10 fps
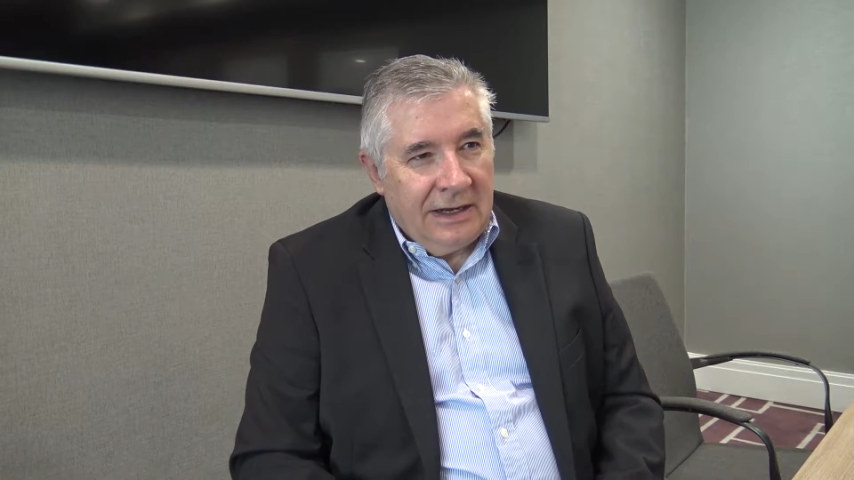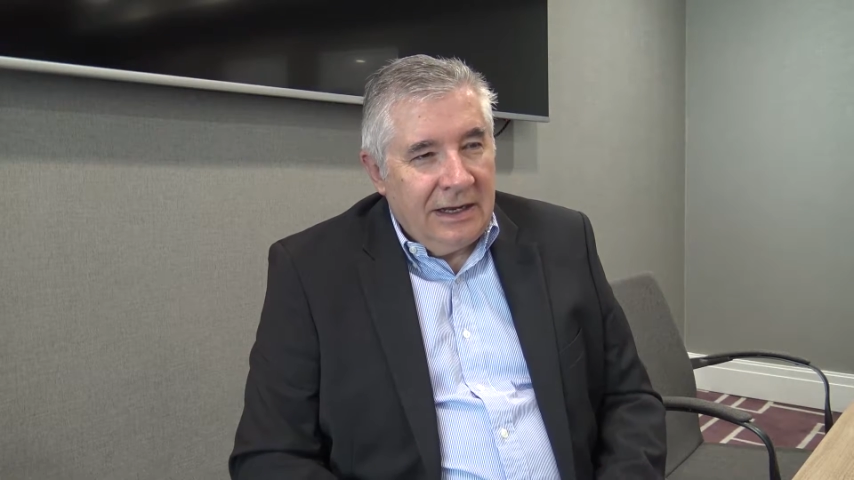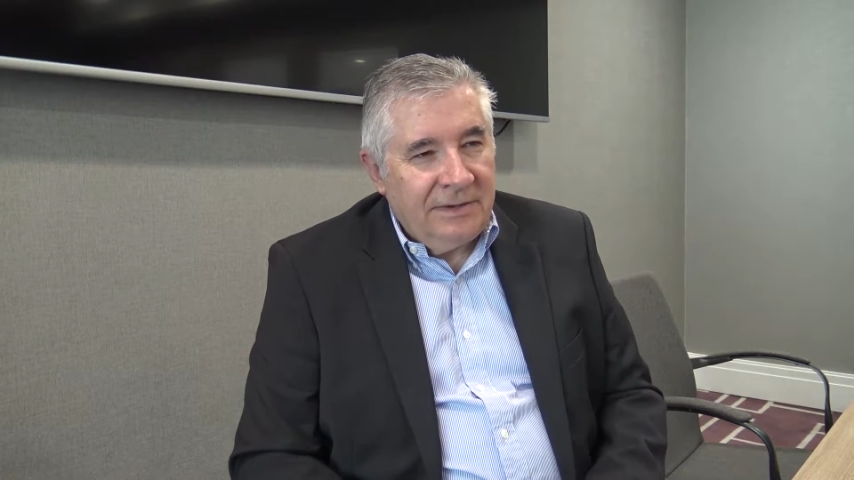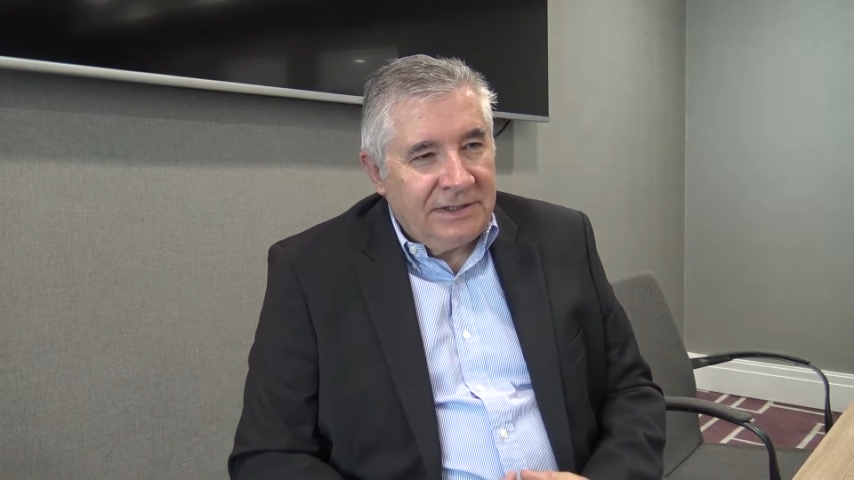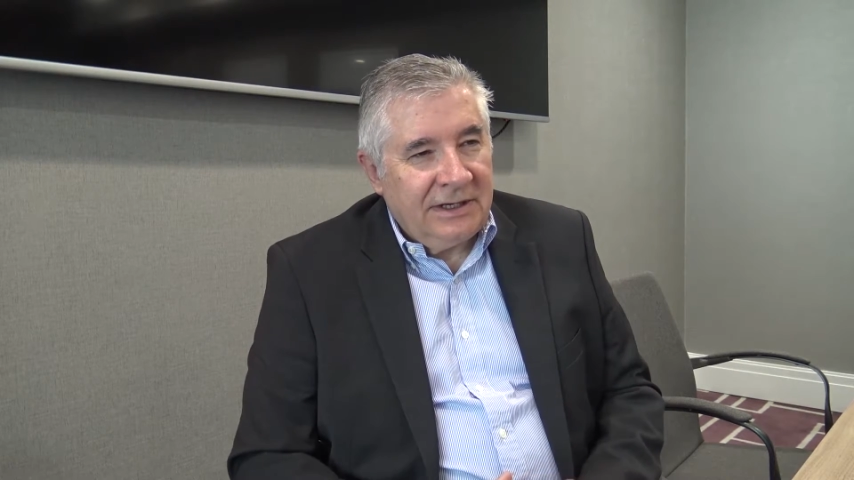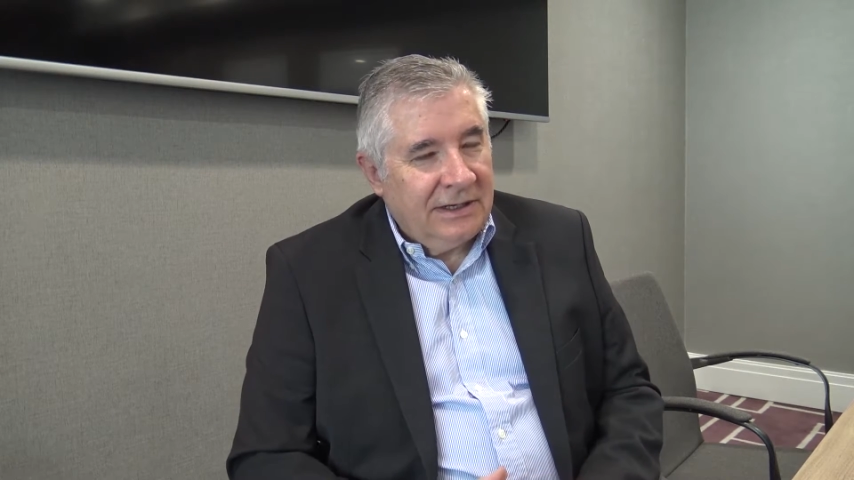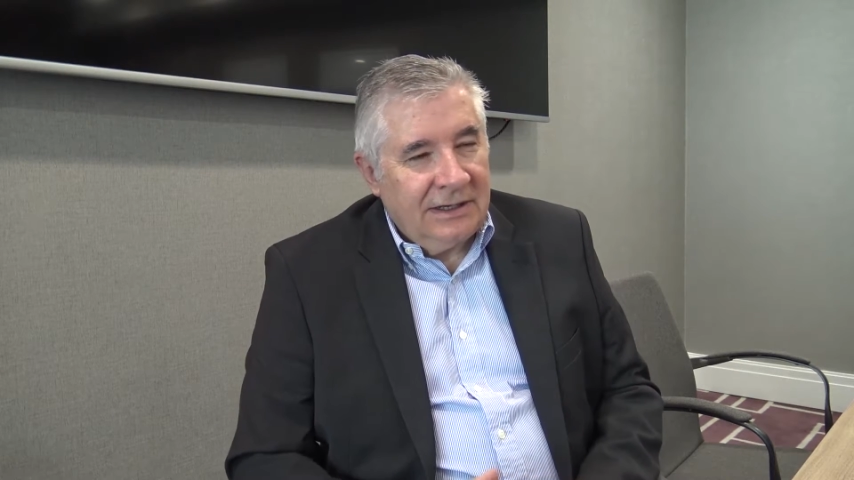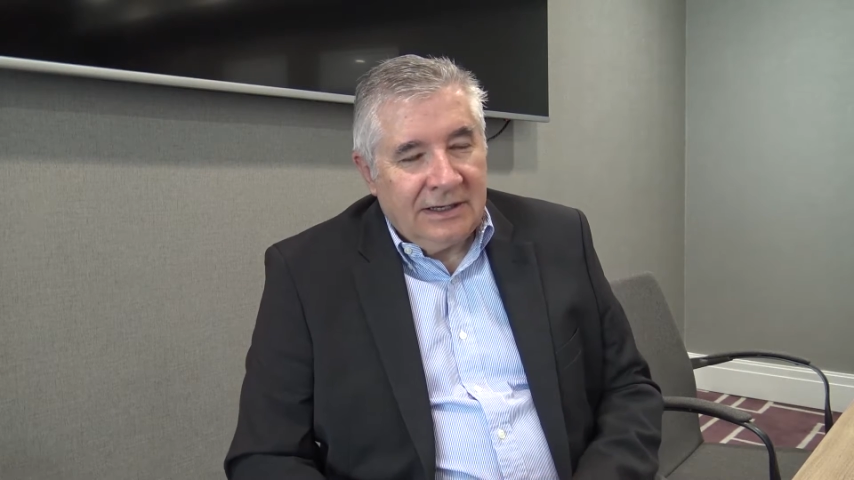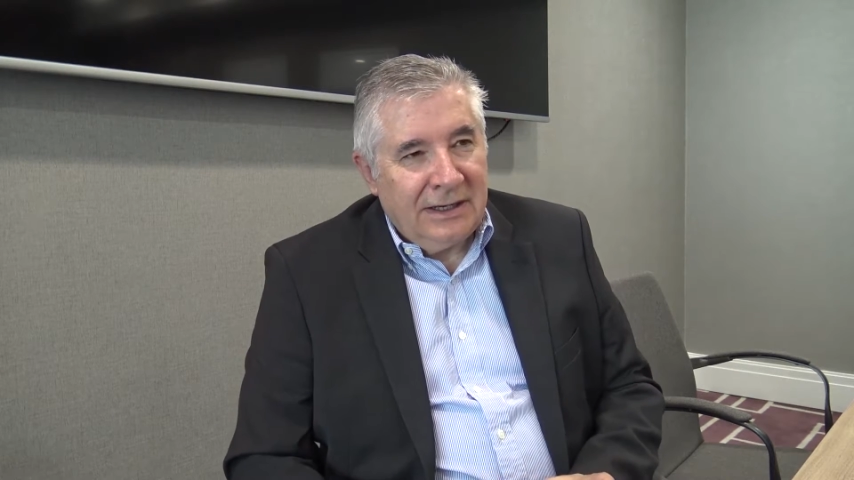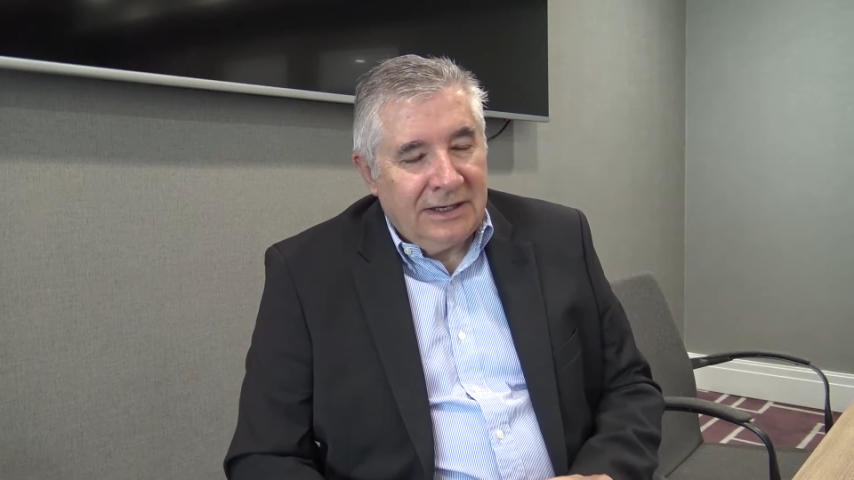In our
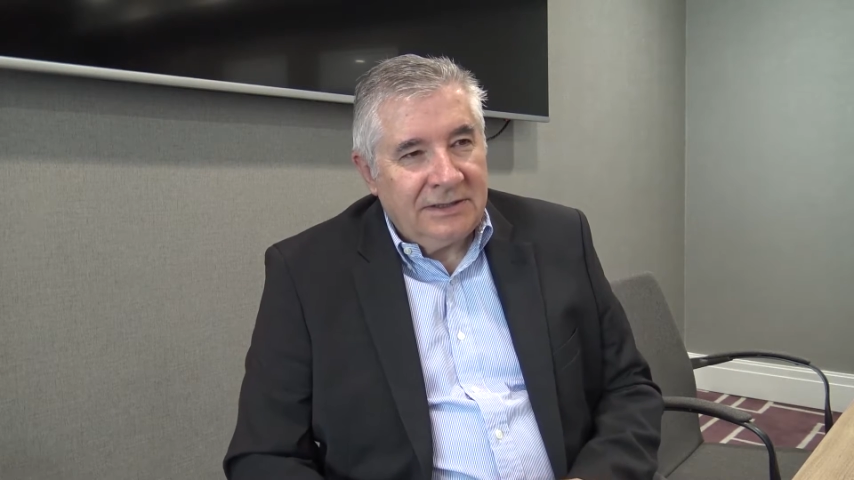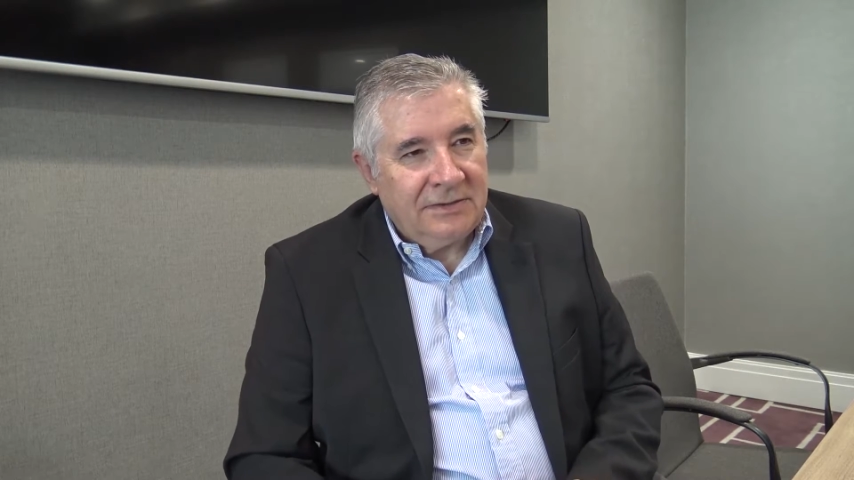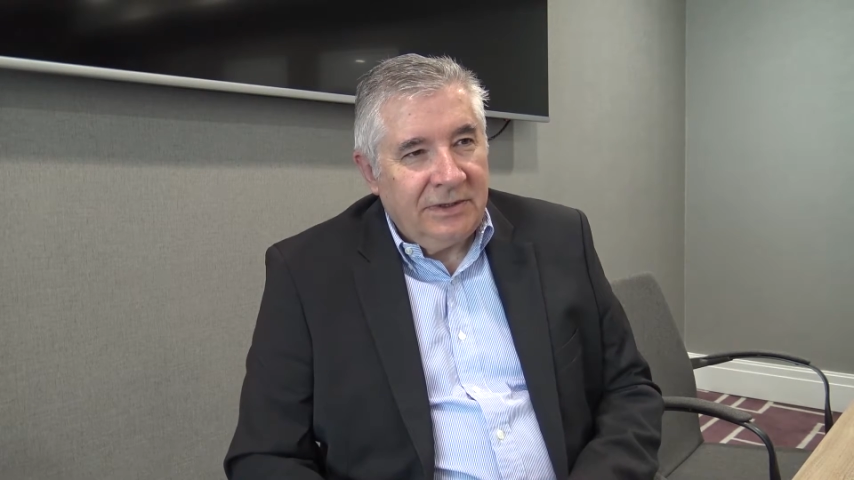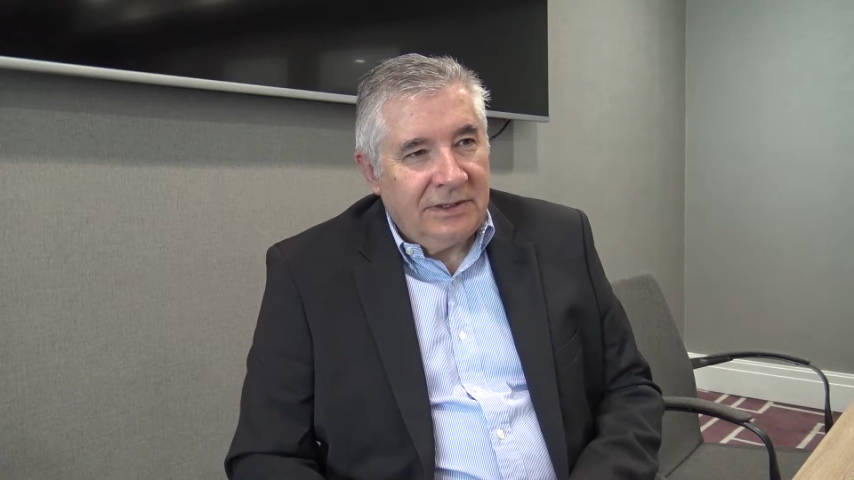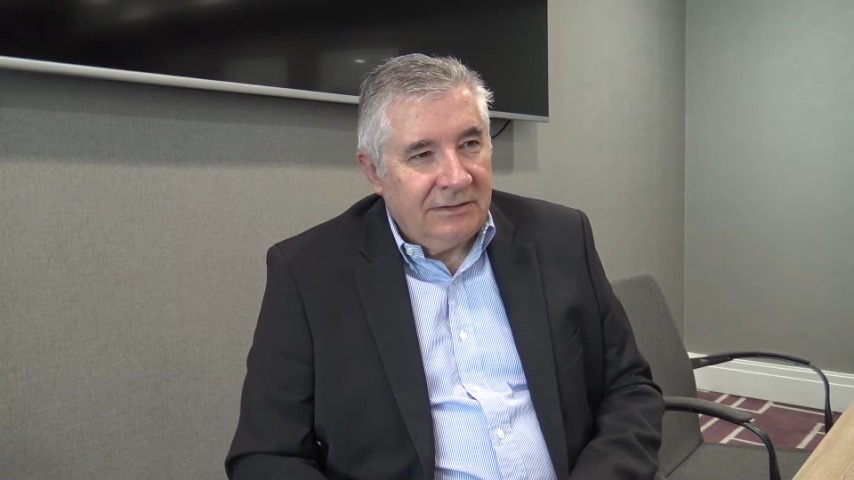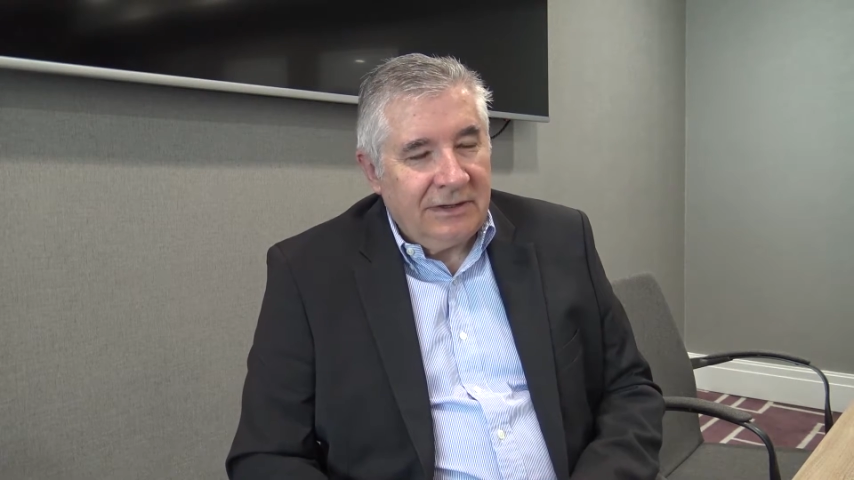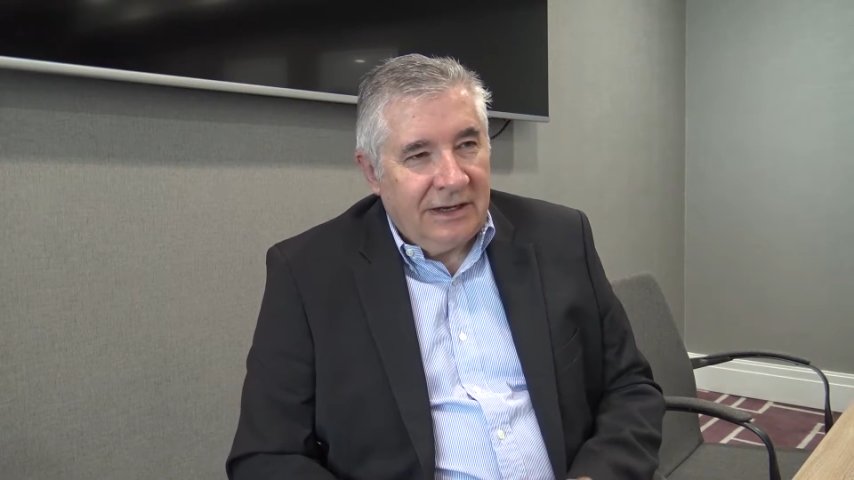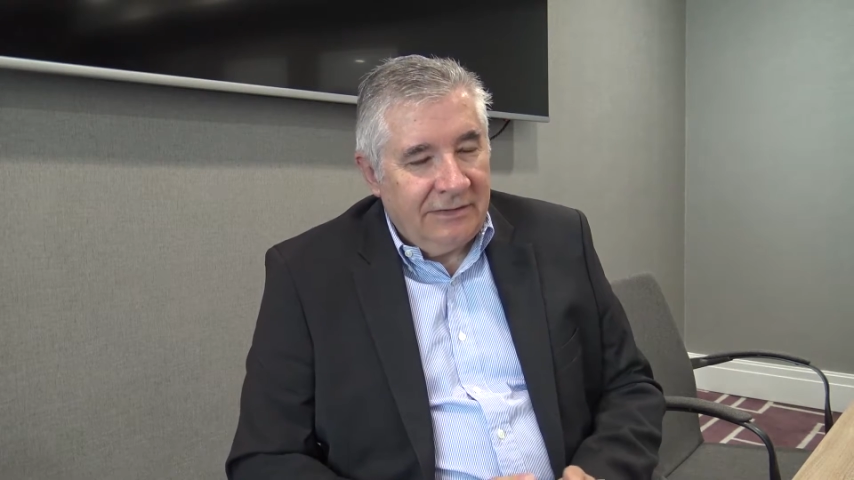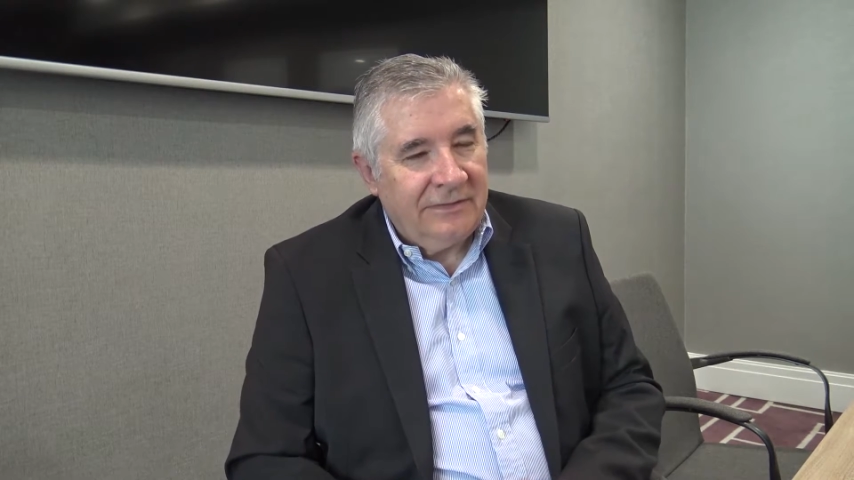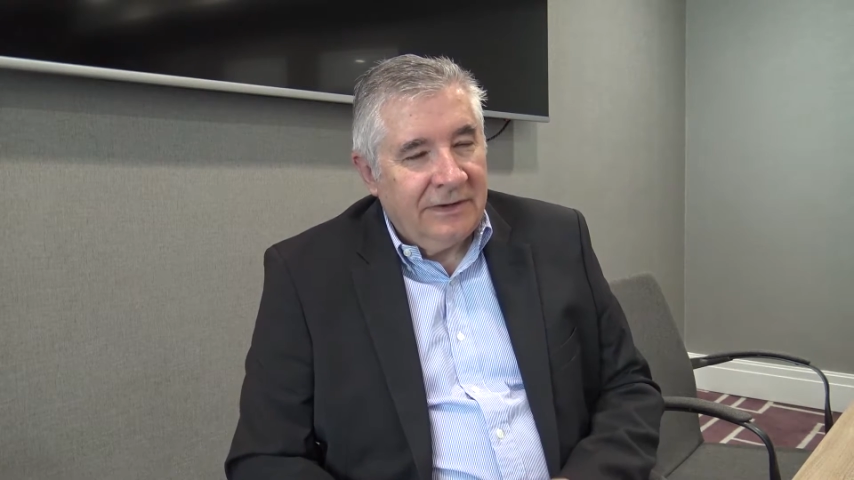particular case, we don't
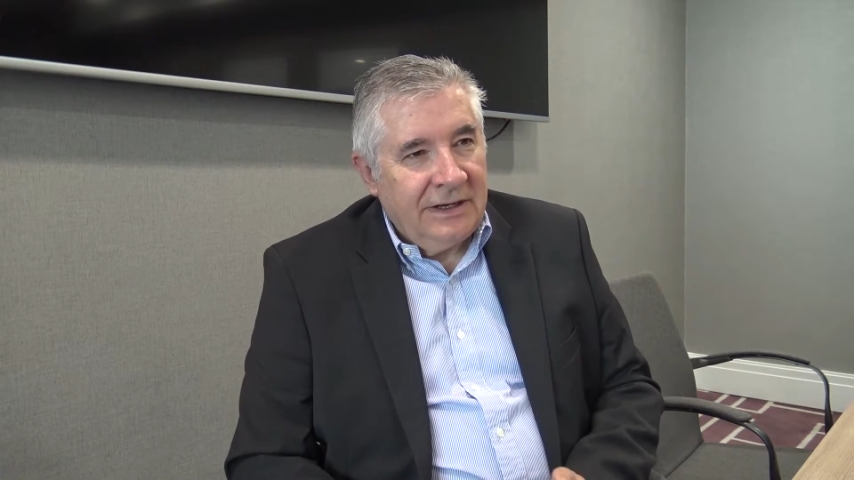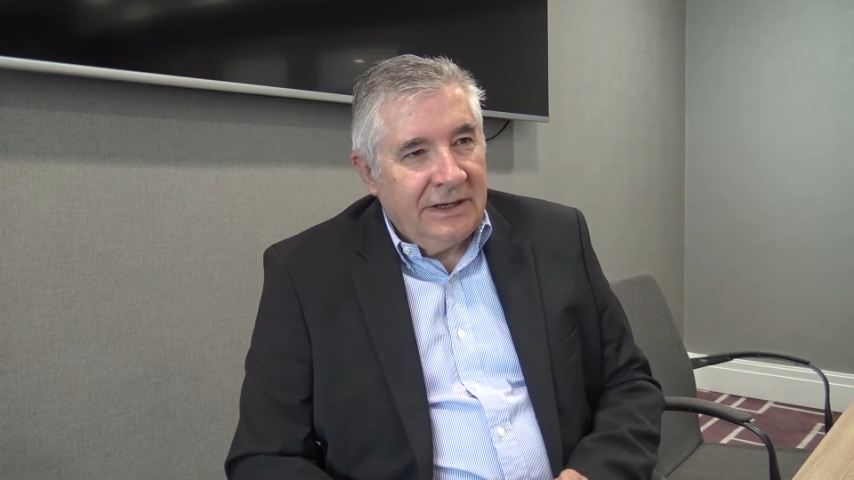have